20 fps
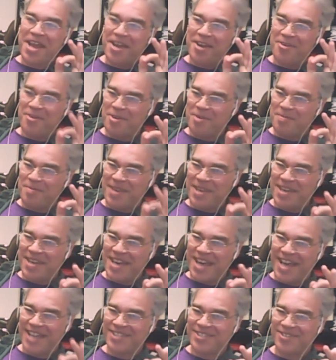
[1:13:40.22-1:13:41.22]
it would be
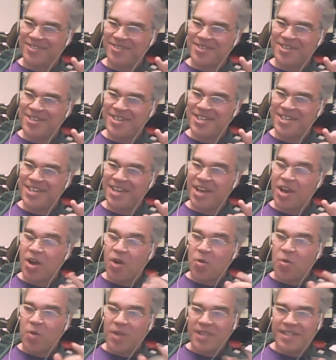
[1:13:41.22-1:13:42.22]
not so good.
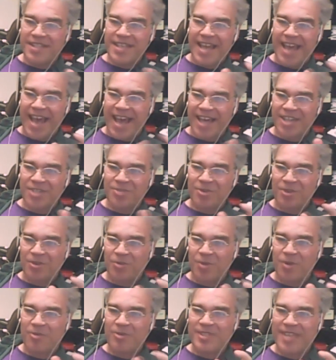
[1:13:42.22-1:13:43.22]
What's the actual?
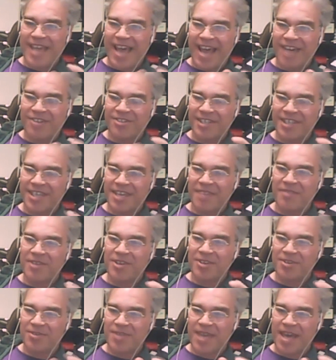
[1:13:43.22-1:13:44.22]
What was actually giving
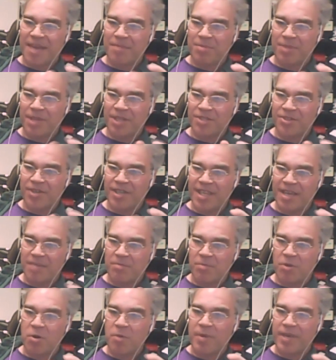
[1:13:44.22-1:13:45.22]
you that pleasure at
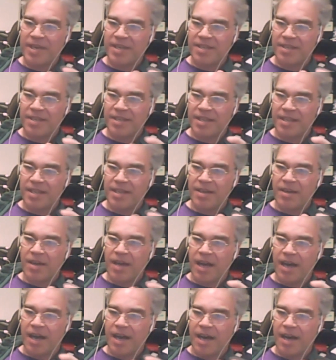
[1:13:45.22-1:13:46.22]
that moment?
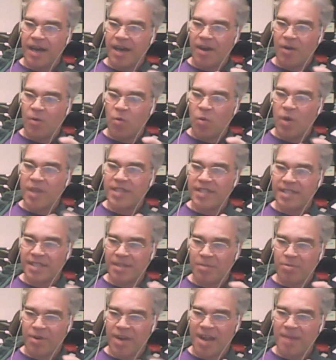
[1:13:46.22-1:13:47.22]
Uh, was it
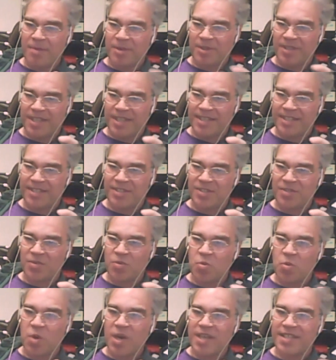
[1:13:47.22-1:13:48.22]
the primalness?
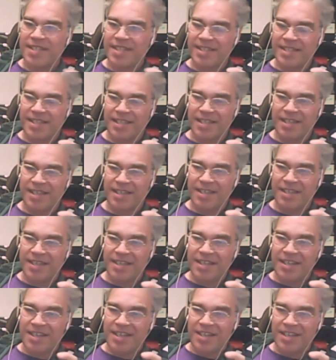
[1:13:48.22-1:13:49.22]
Was it the
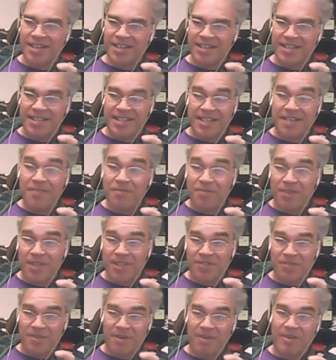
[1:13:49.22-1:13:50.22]

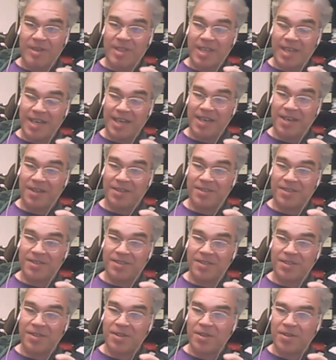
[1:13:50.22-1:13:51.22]
difference from everything
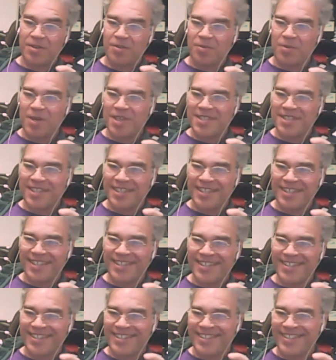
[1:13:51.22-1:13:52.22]
else? Was
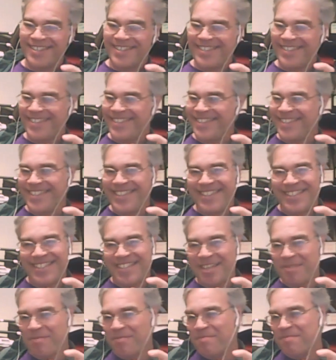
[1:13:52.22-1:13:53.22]
it
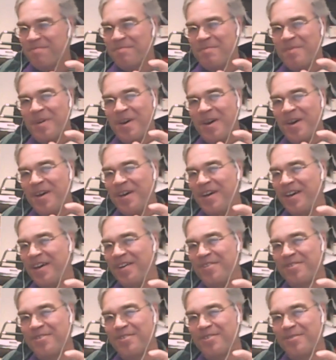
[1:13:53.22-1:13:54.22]
some
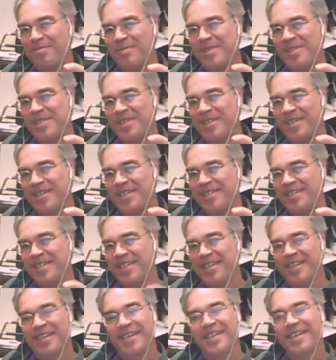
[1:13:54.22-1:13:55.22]
other it, mysterious
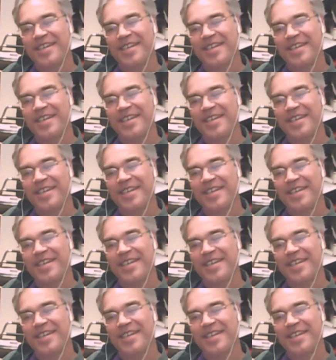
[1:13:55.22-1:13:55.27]
thing.